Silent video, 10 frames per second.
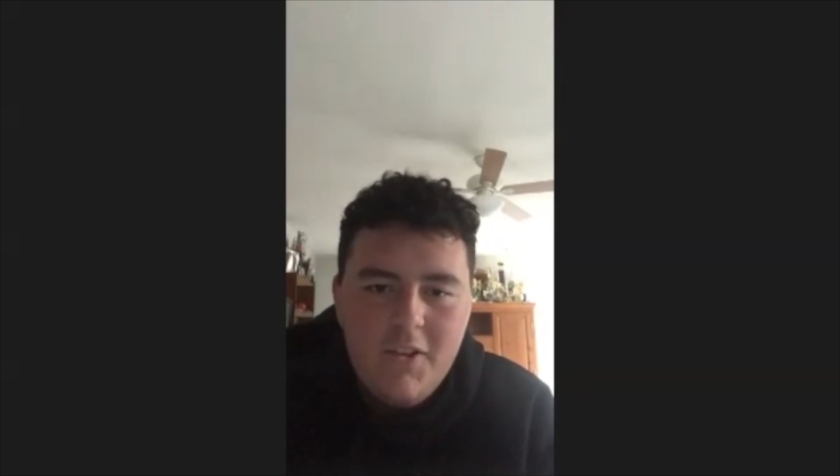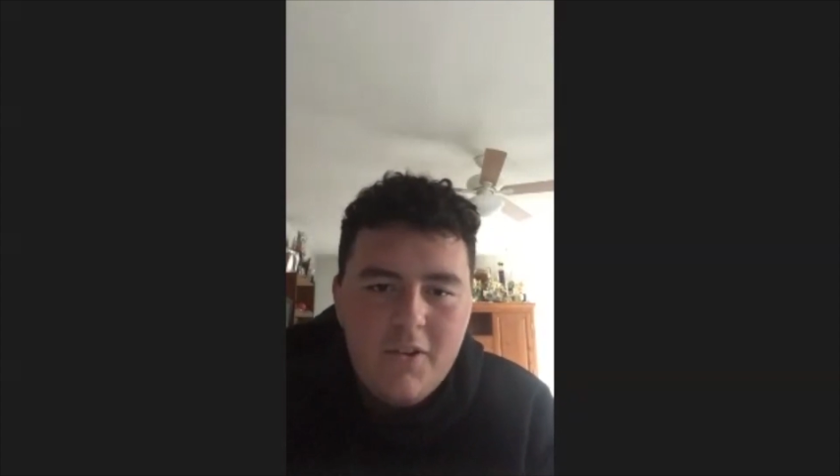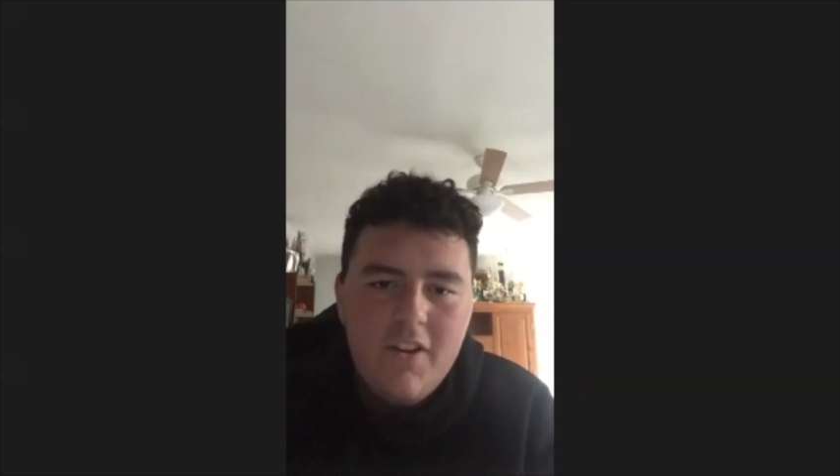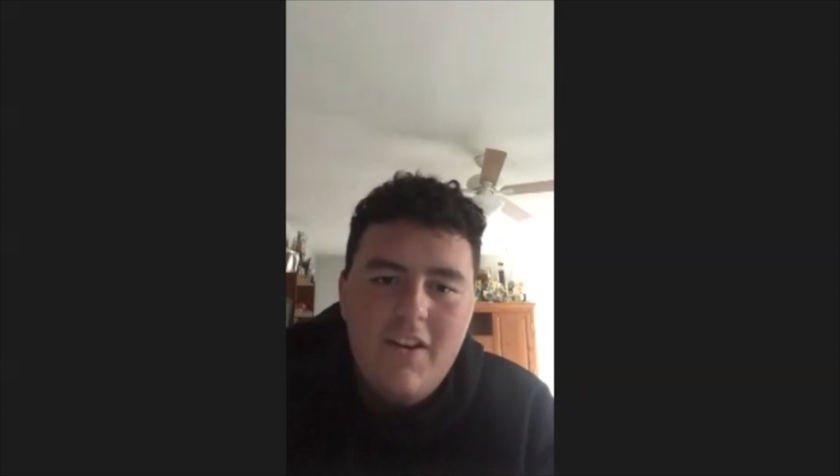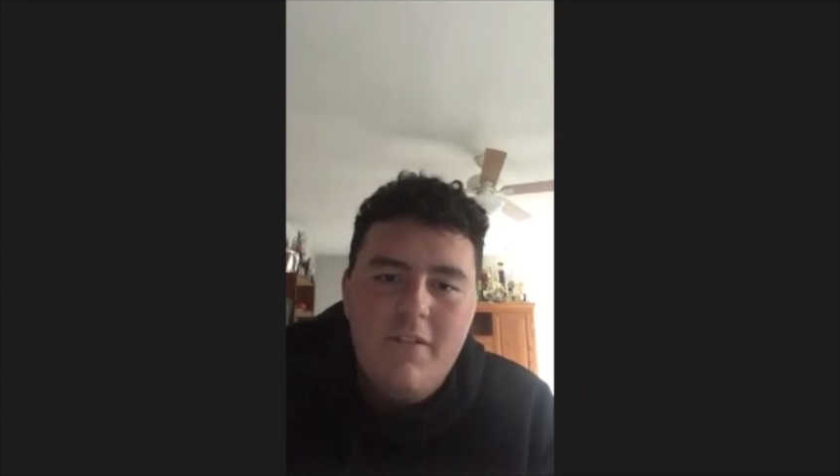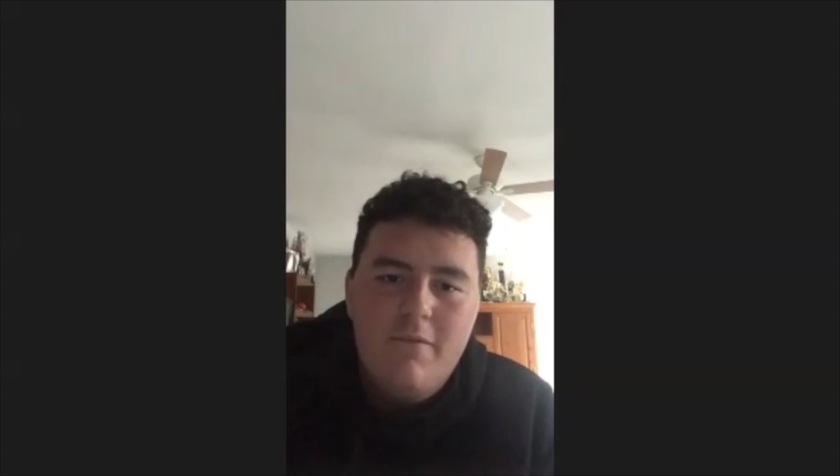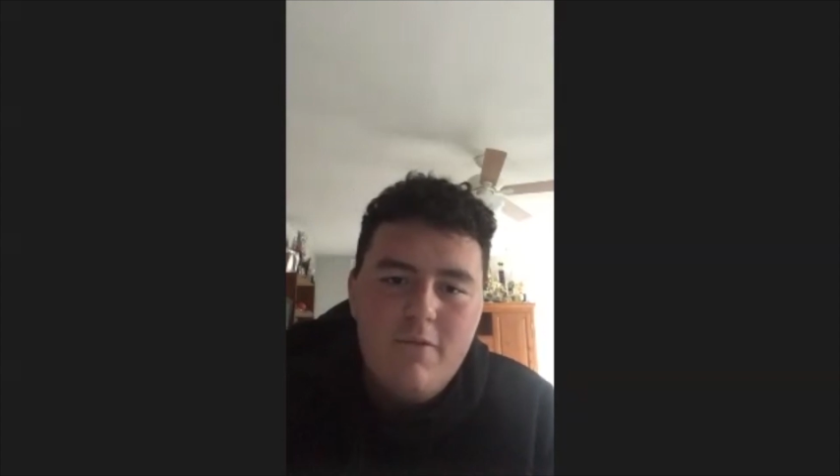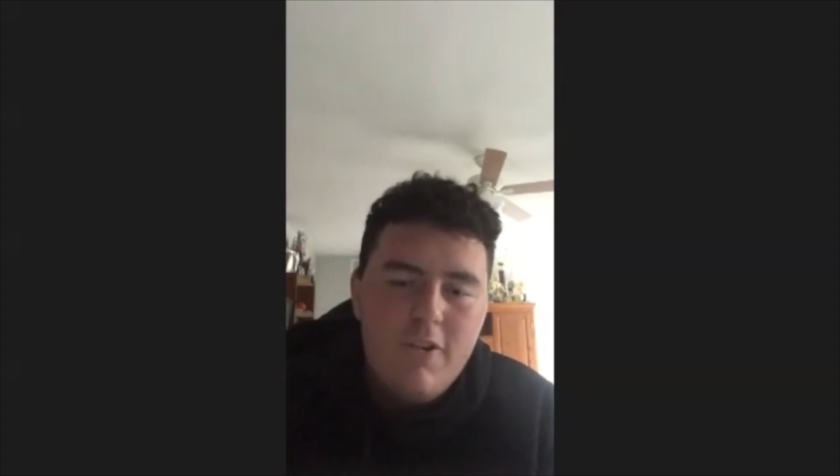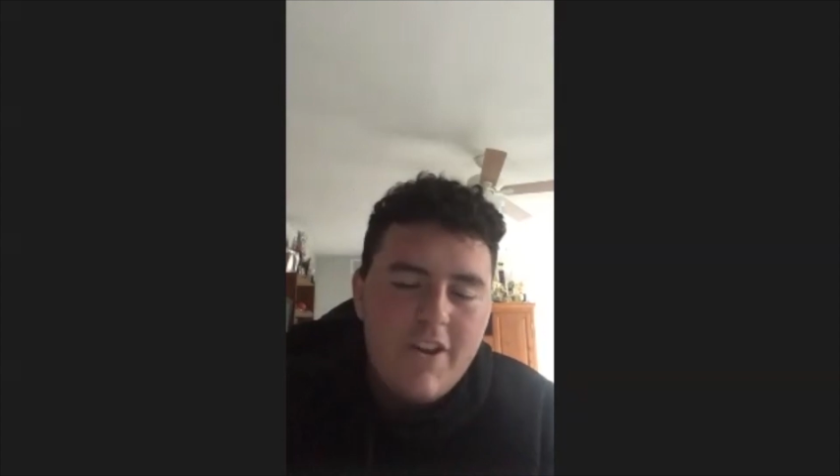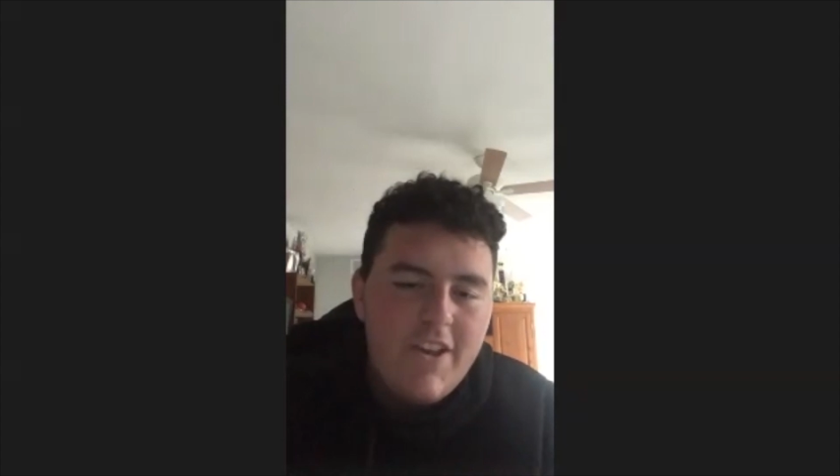luka
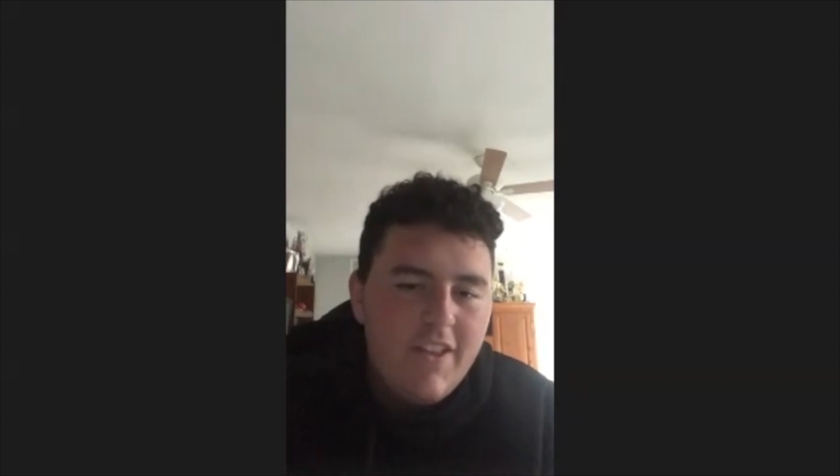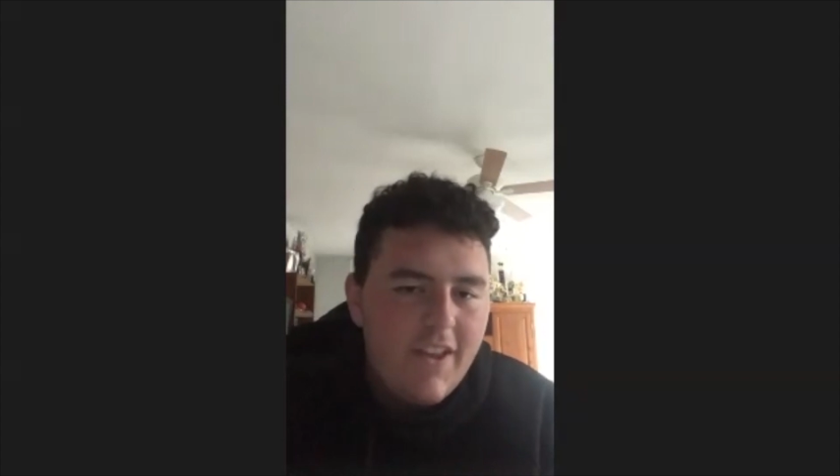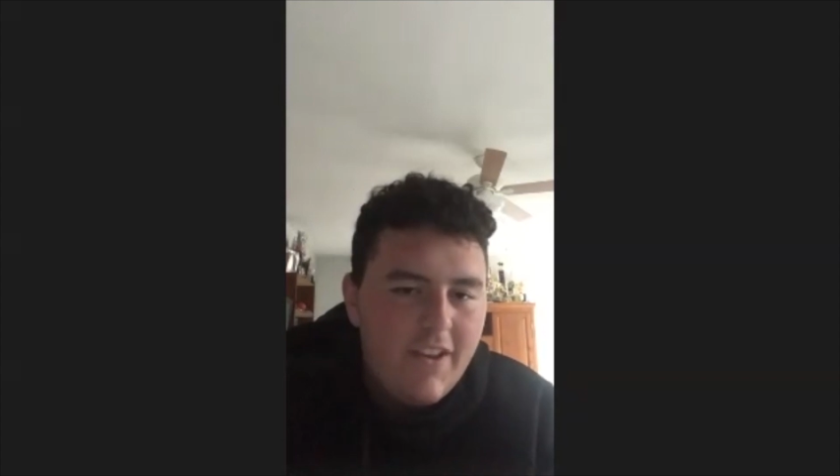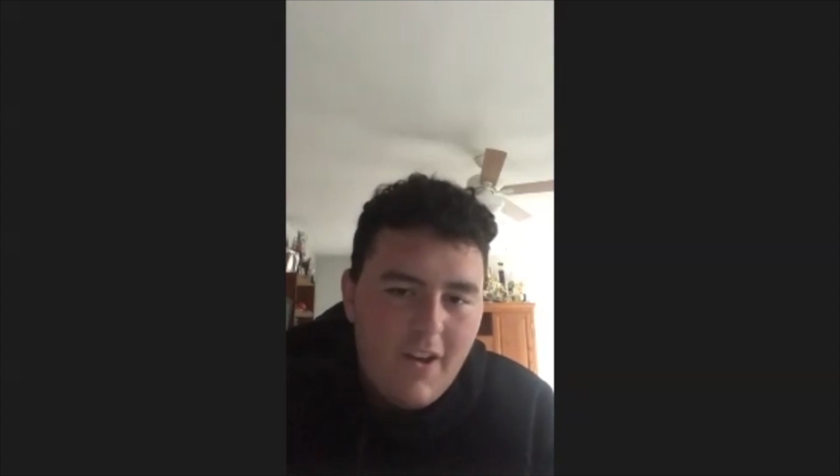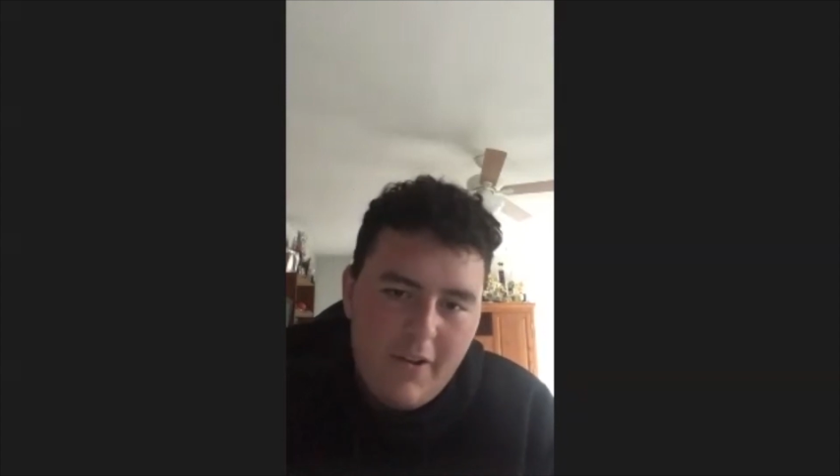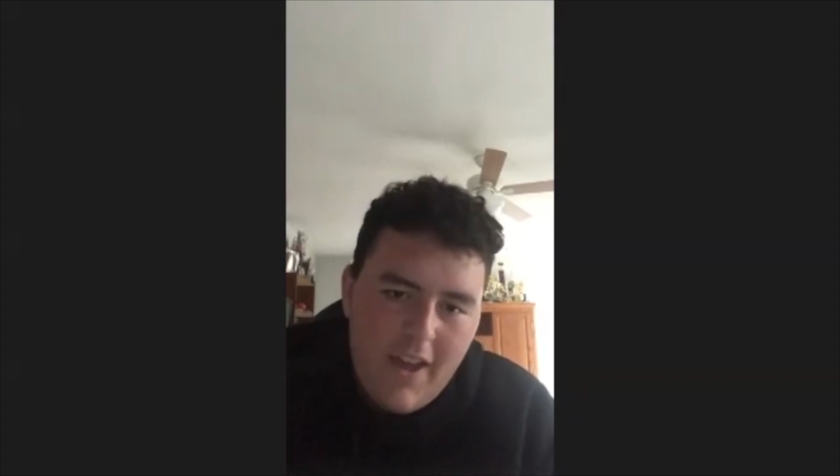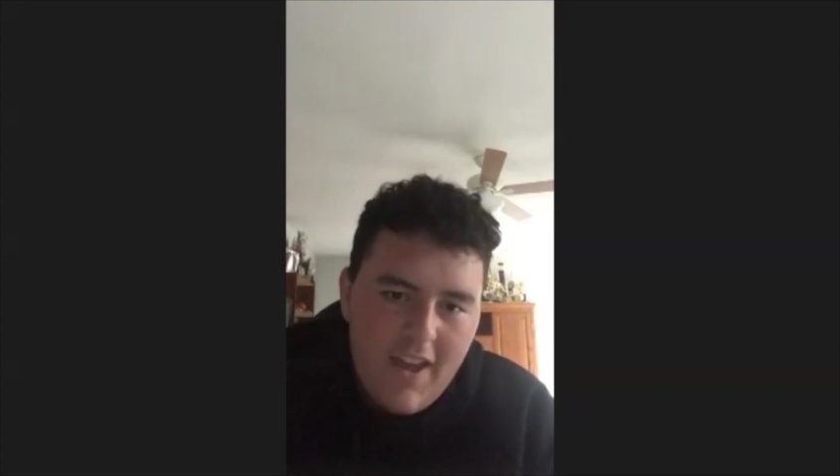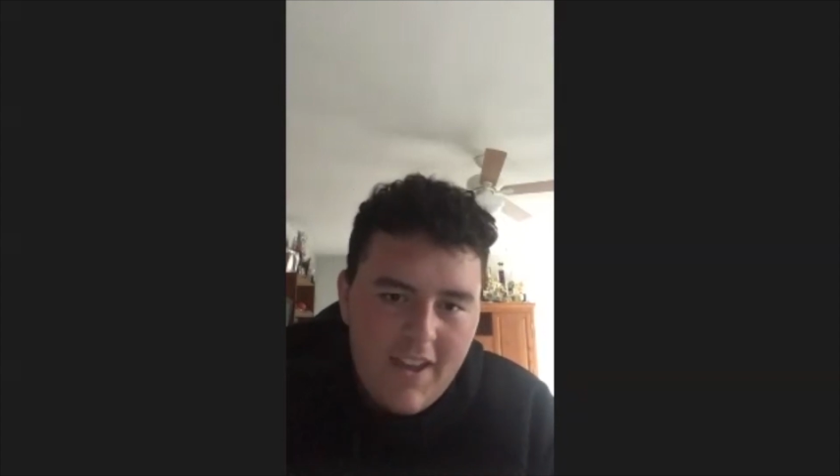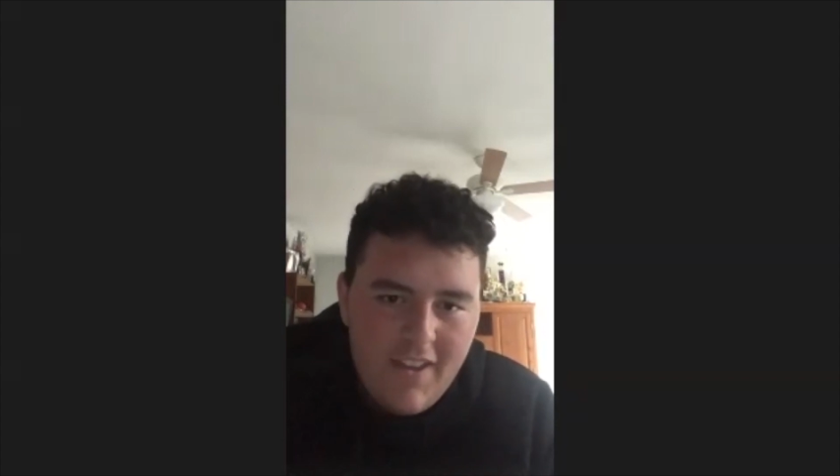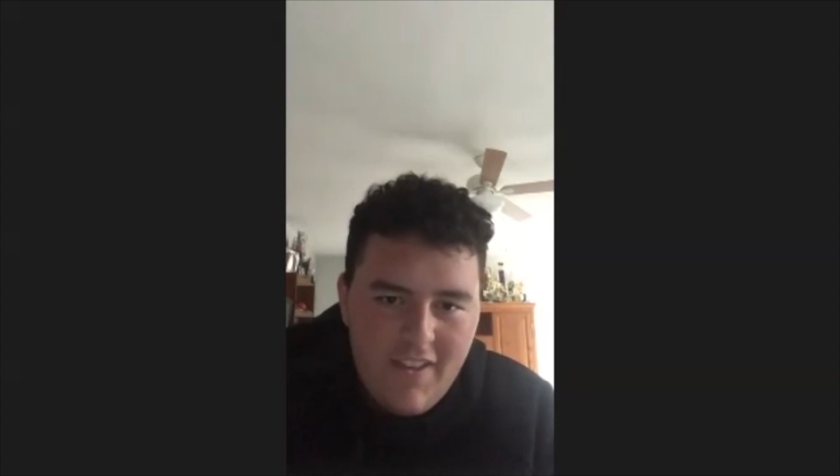rookie like
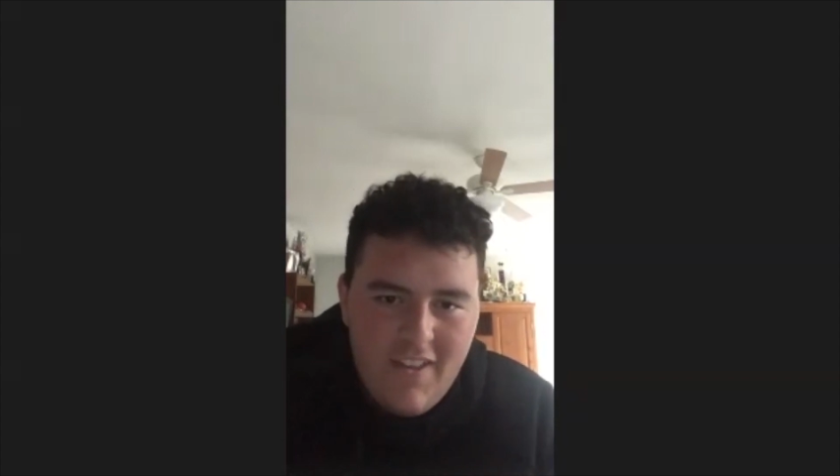okay